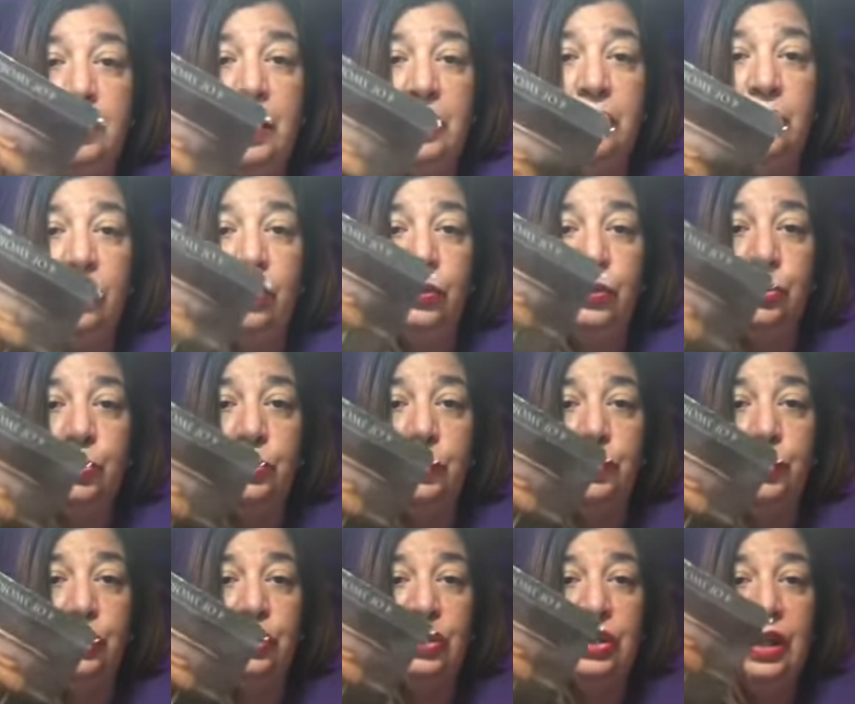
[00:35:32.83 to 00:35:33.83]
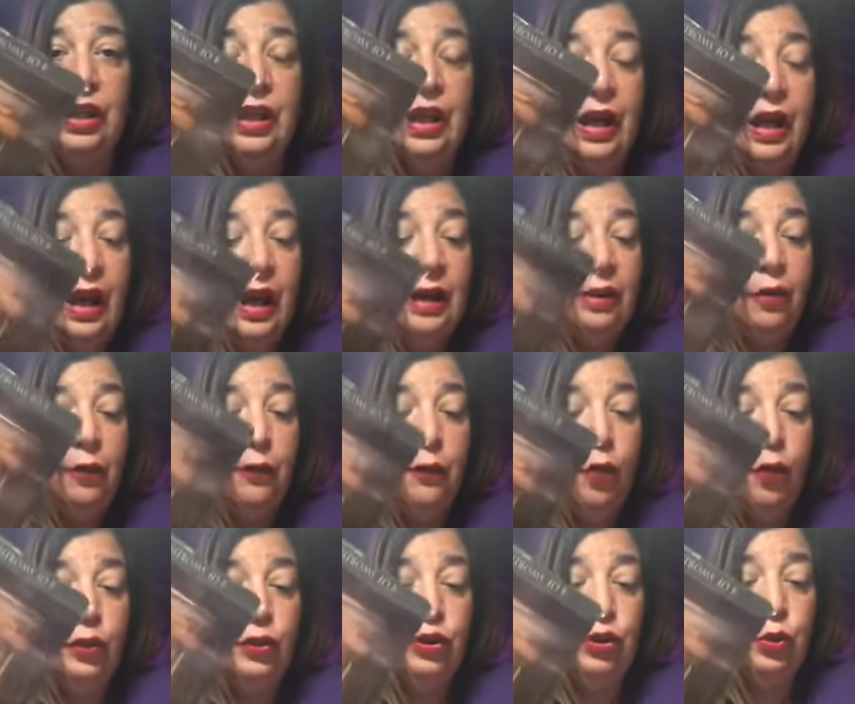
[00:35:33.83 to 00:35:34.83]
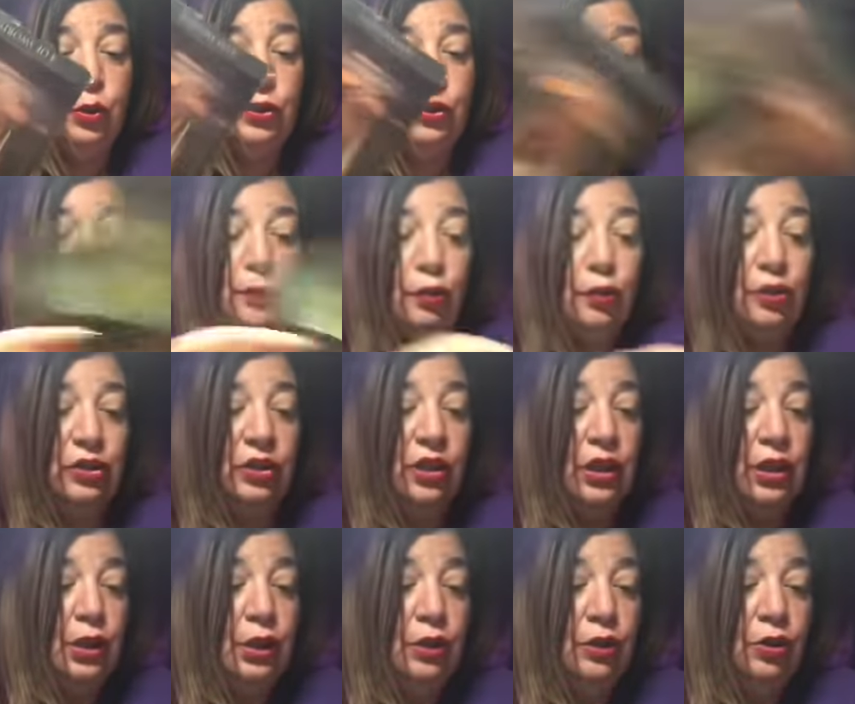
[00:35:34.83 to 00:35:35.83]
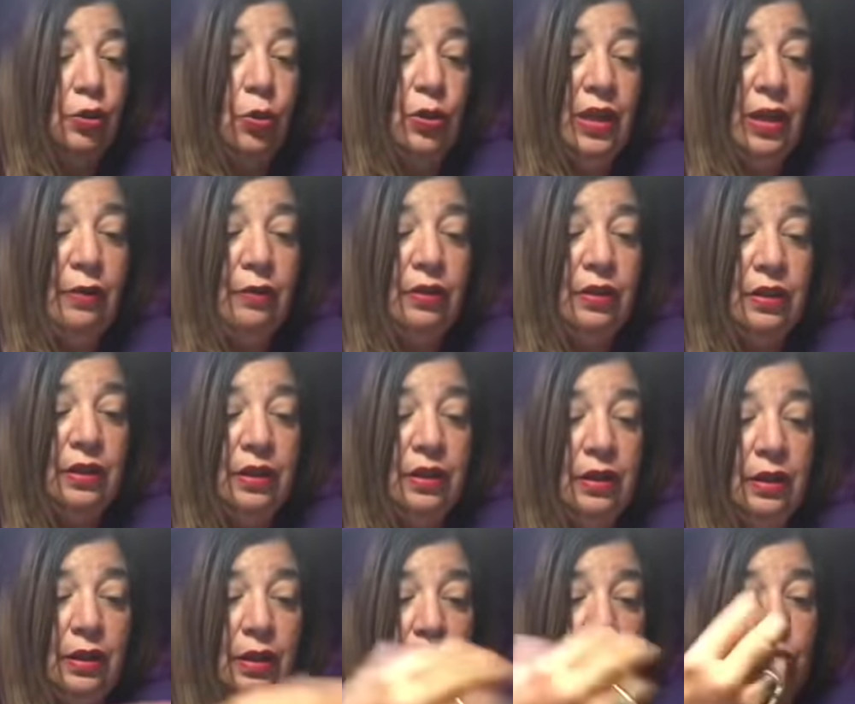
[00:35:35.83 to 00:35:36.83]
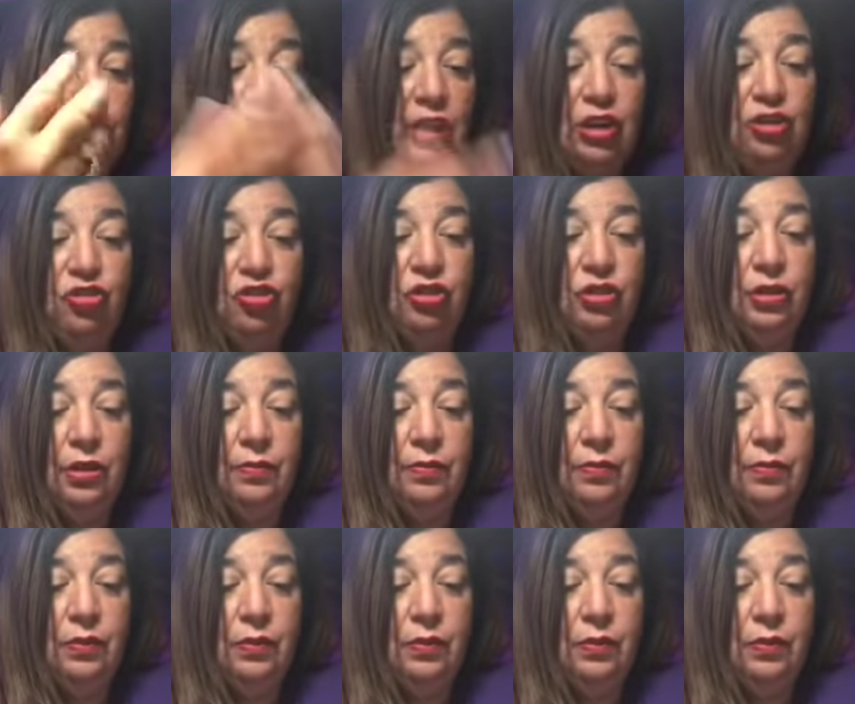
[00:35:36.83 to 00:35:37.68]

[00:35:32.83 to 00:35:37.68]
Pentacles reversed and the Four of Swords reversed. So whatever communication...